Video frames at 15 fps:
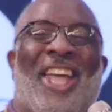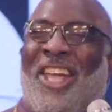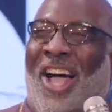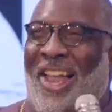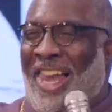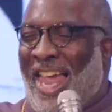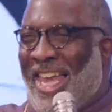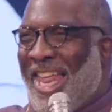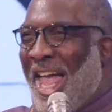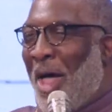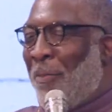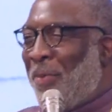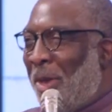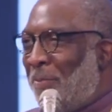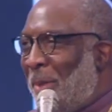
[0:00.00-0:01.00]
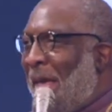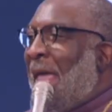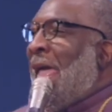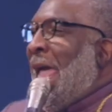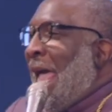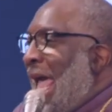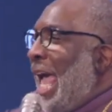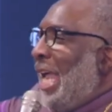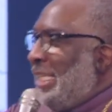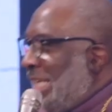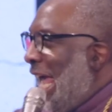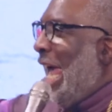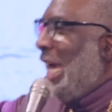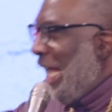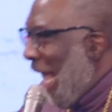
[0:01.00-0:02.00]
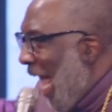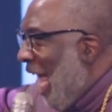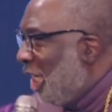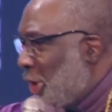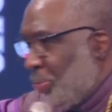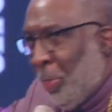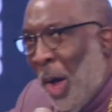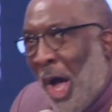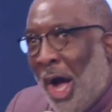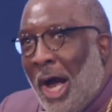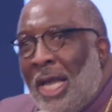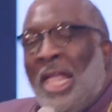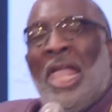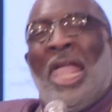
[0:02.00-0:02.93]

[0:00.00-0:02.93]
y'all ain't helping me. He did his part.